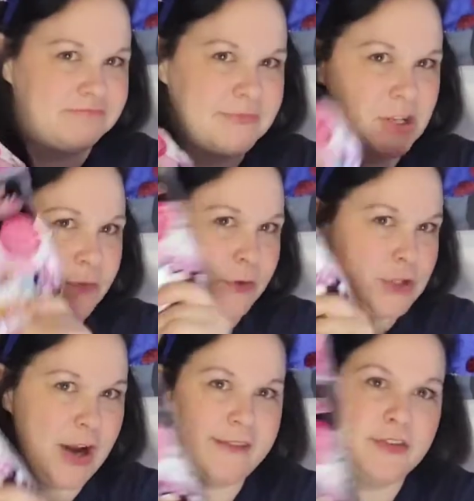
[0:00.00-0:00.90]
So for
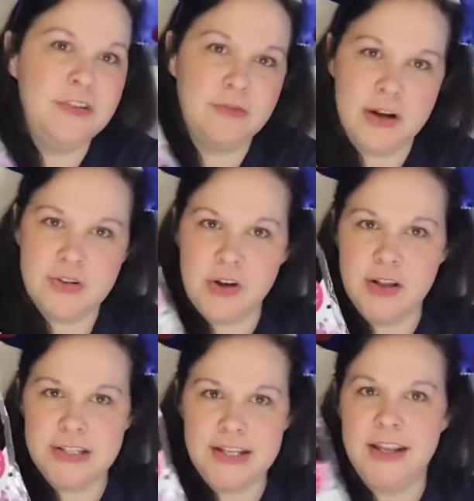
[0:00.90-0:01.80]
travel,
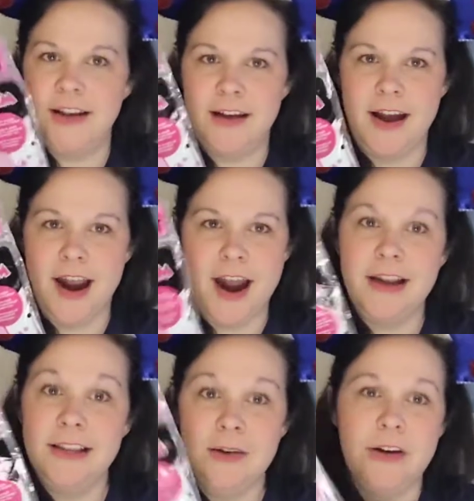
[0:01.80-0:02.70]
restaurants, eating, I highly